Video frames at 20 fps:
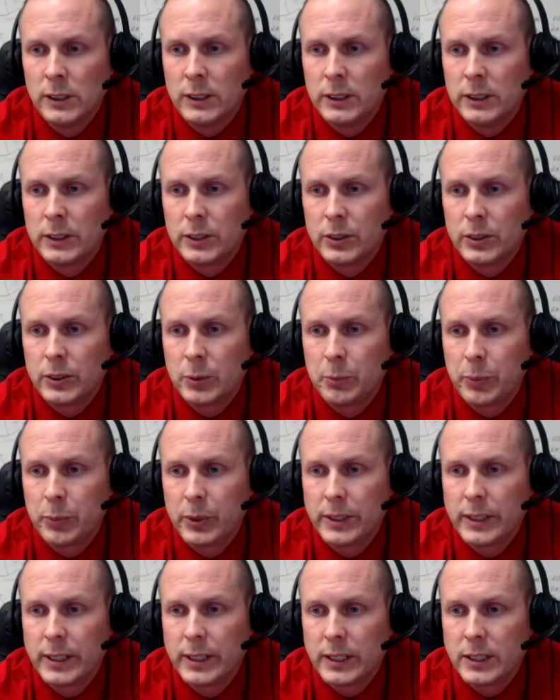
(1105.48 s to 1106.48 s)
Is there a
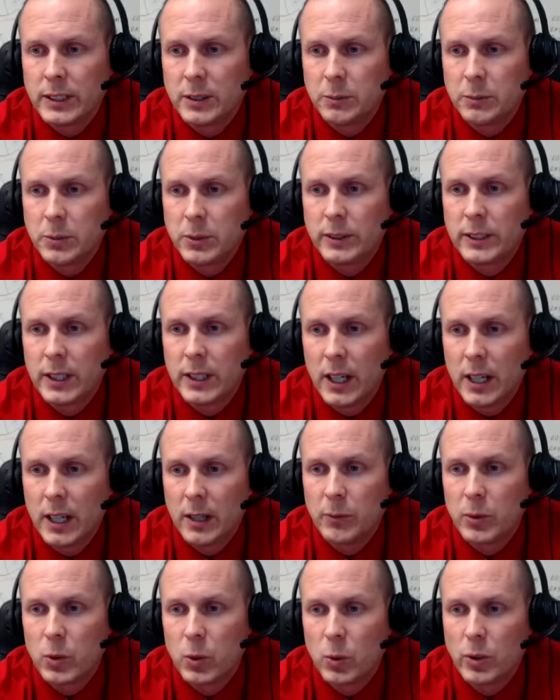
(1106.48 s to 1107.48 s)
predictable
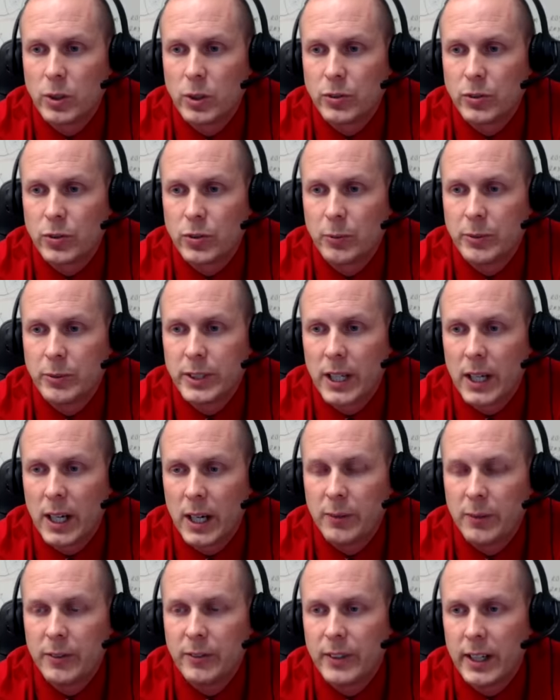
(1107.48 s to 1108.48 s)
time course from
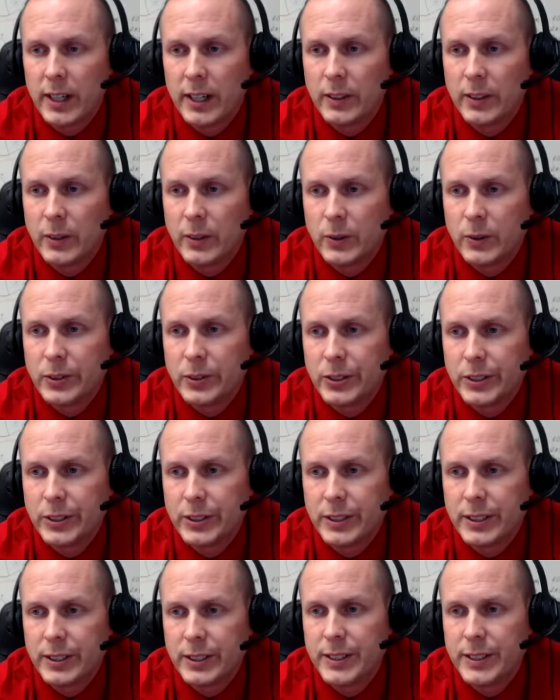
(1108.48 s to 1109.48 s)
time of
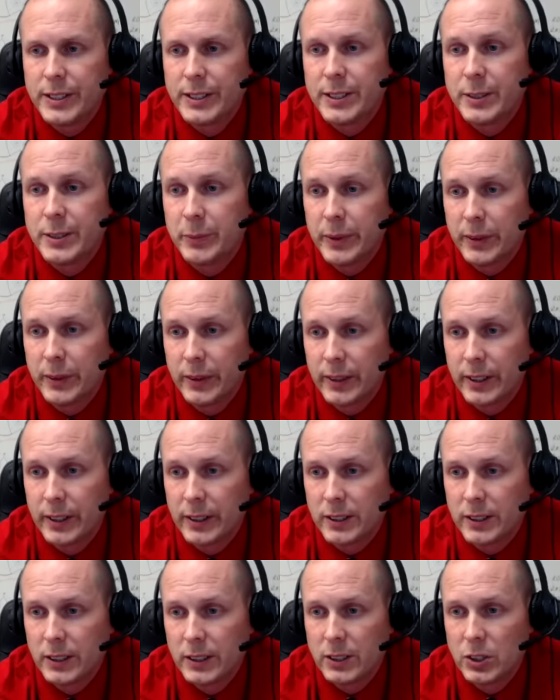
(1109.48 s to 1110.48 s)
diagnosis to disability,
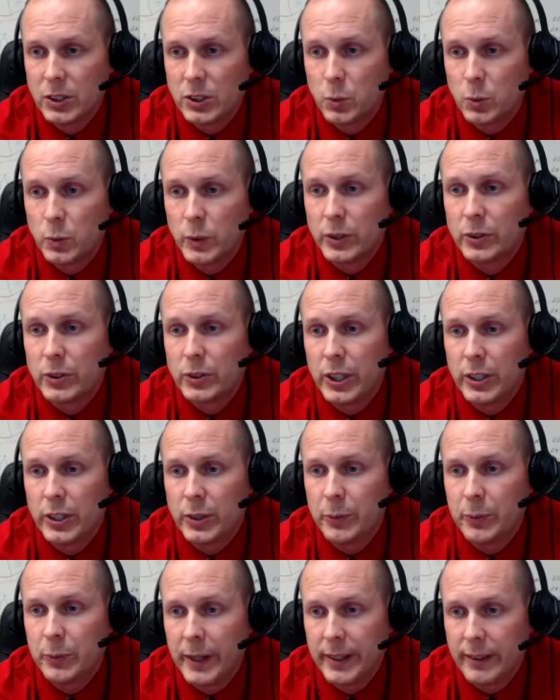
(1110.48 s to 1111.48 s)
such as wheelchair
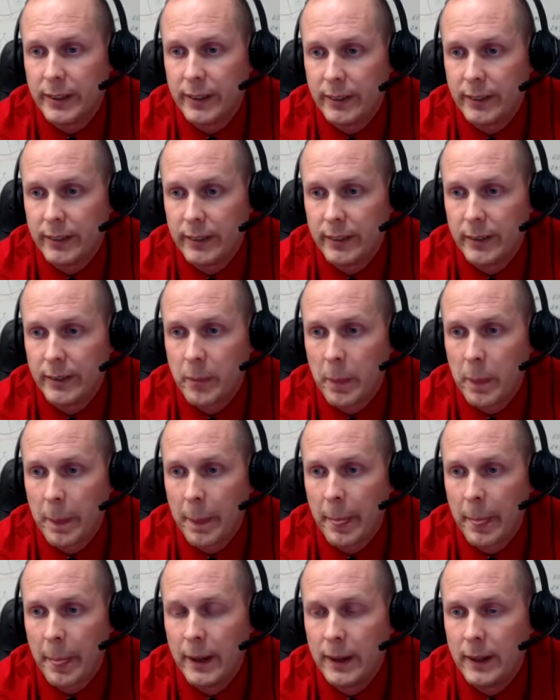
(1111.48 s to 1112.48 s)
dependency?
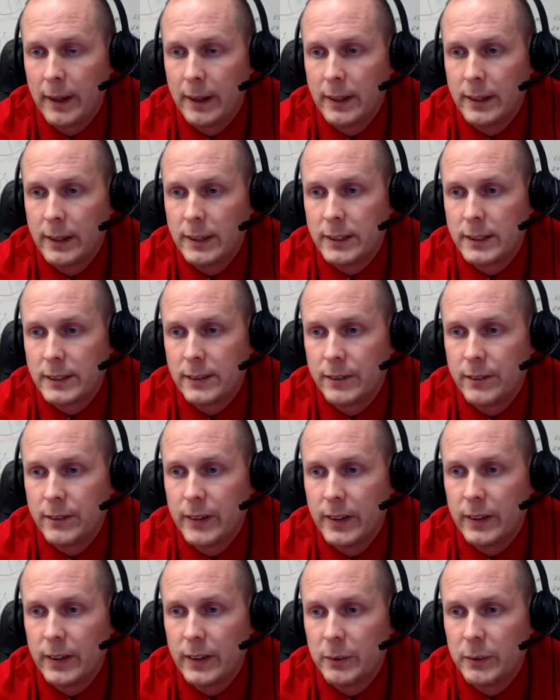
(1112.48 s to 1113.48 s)
Does it
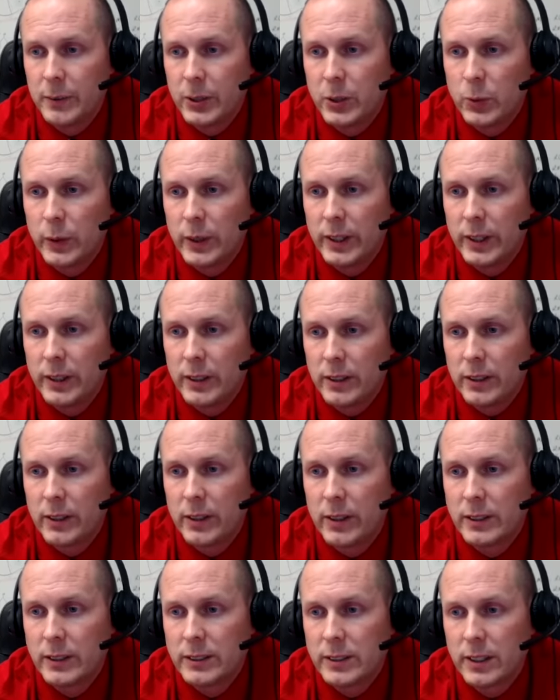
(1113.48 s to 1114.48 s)
vary between young
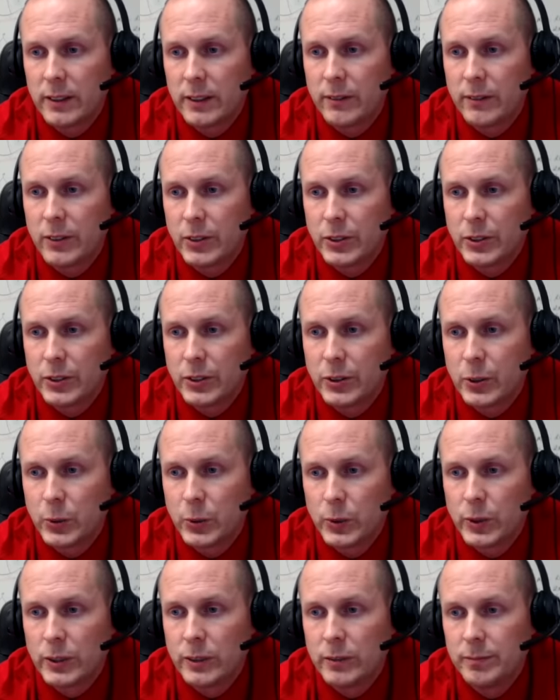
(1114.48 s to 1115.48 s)
onset versus
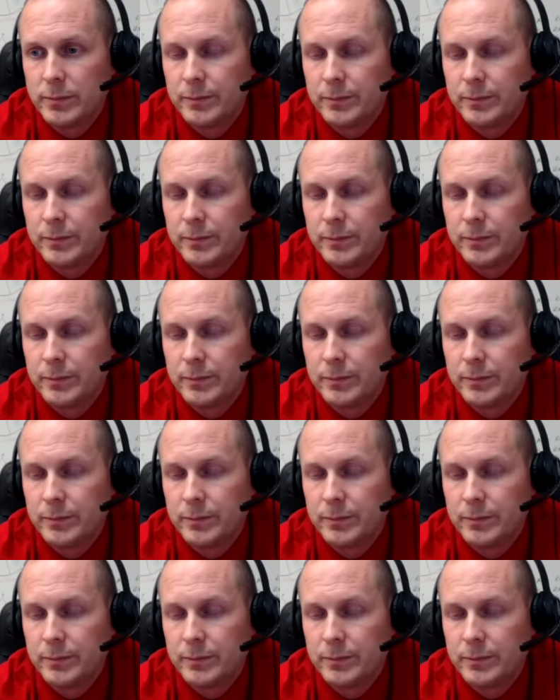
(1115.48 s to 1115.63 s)
older?